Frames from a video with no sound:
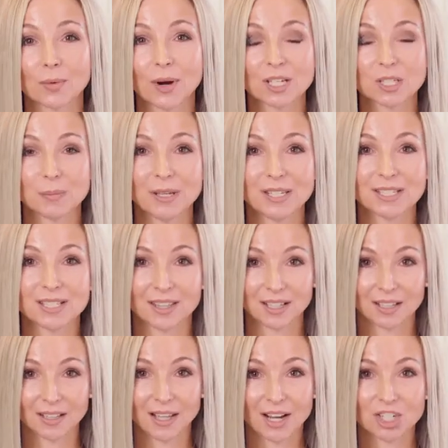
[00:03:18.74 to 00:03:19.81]
recipes to the
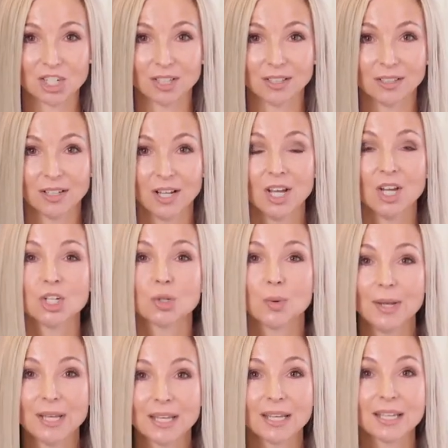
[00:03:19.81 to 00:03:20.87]
collection,
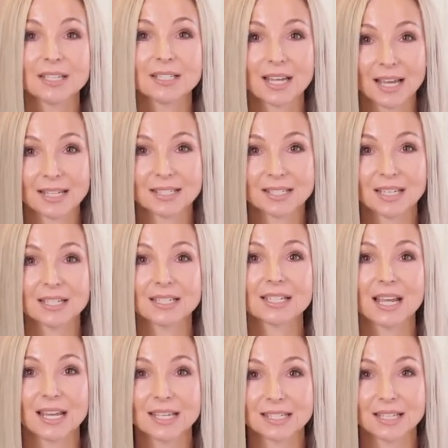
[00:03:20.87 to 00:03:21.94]
tweaking and testing and
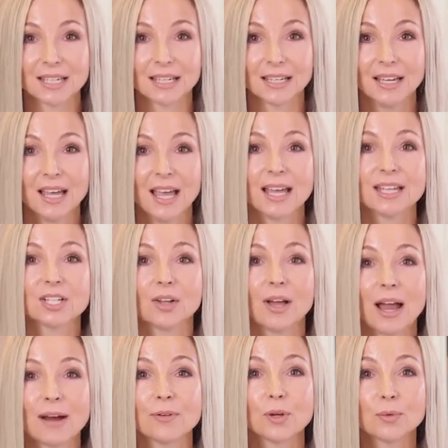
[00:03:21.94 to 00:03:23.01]
tasting until
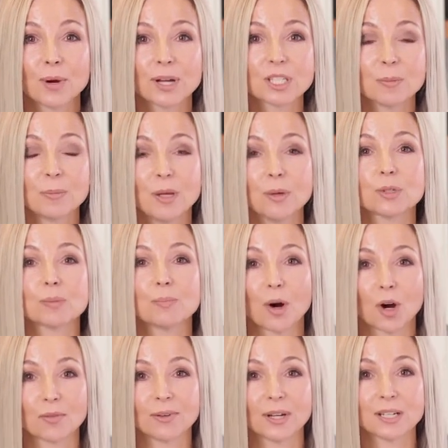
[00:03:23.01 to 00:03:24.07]
every recipe was
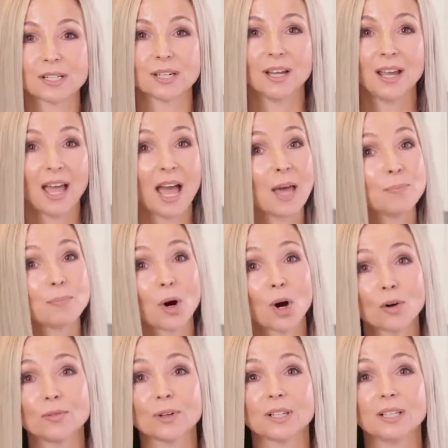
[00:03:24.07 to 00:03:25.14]
perfect and
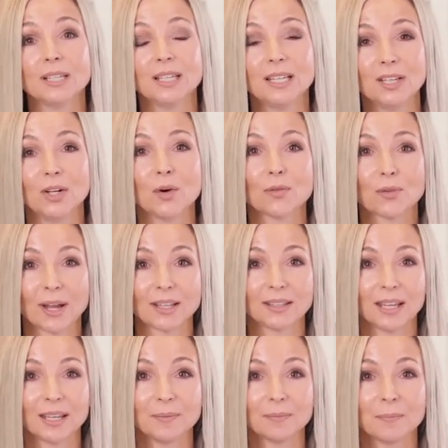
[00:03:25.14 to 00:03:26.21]
perfectly
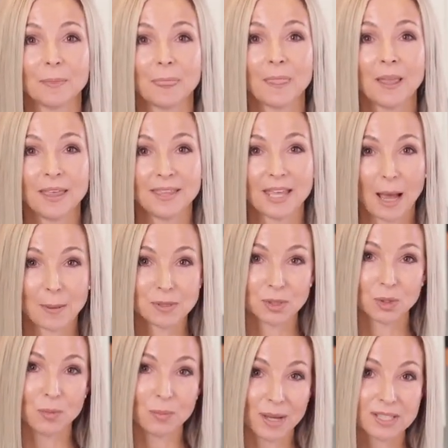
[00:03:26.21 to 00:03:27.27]
keto-friendly. The
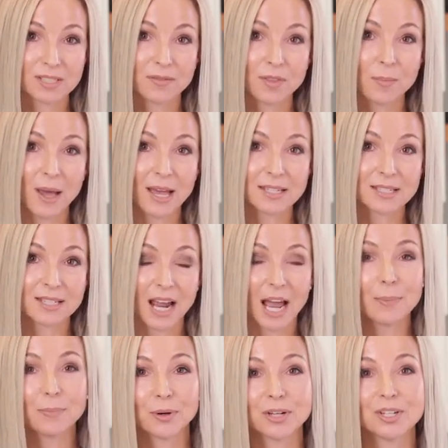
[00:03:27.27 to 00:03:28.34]
absolute best of the best I
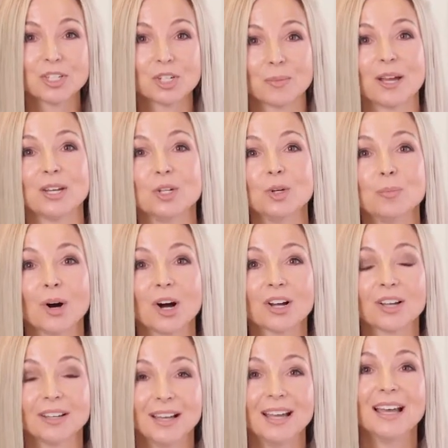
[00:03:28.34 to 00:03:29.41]
put into my new book,
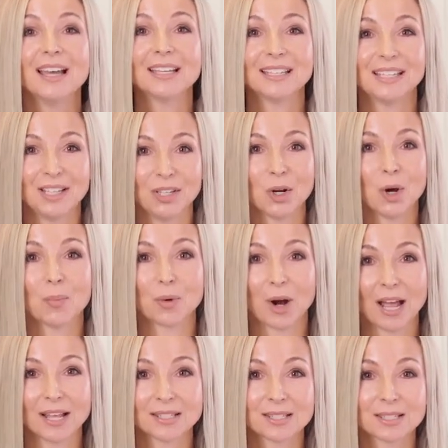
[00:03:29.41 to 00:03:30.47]
Keto
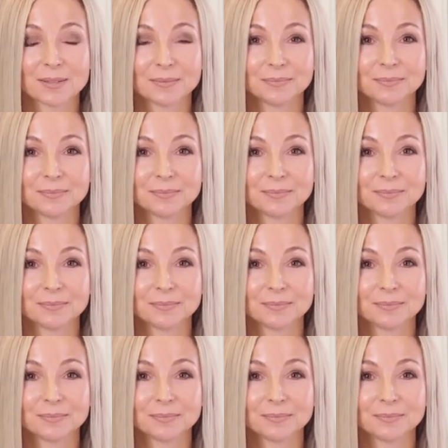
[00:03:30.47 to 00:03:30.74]
Breads.